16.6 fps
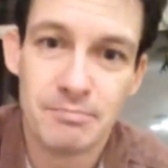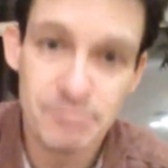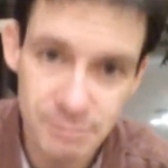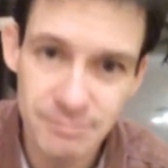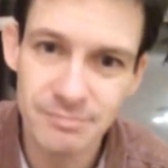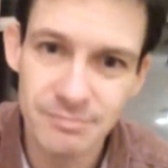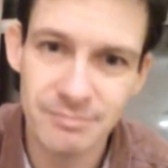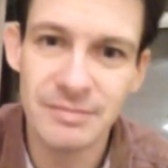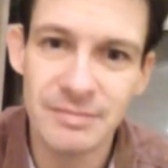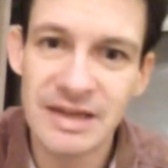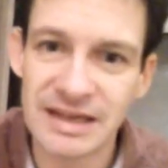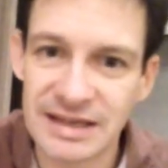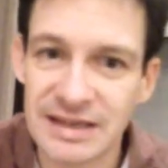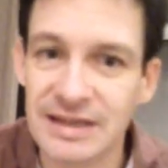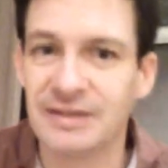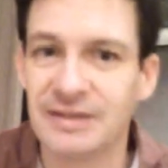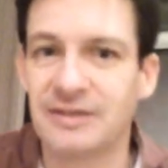make it
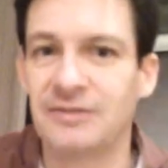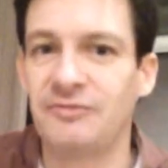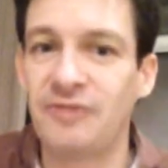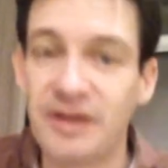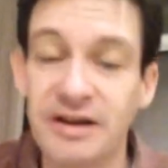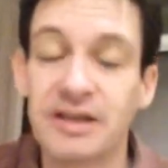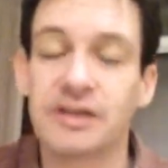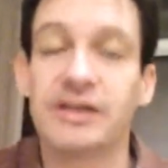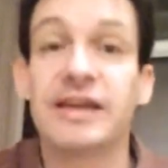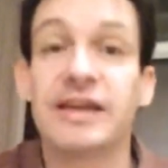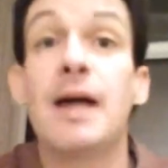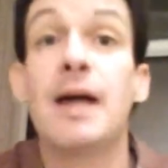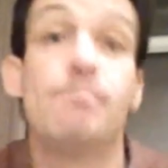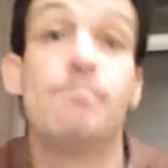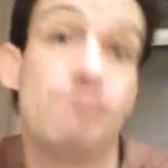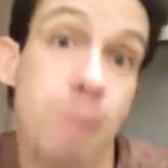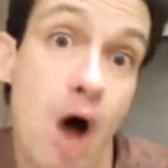very clear,
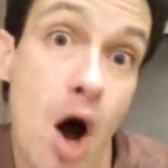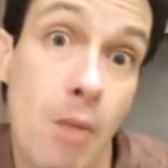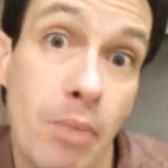Bob.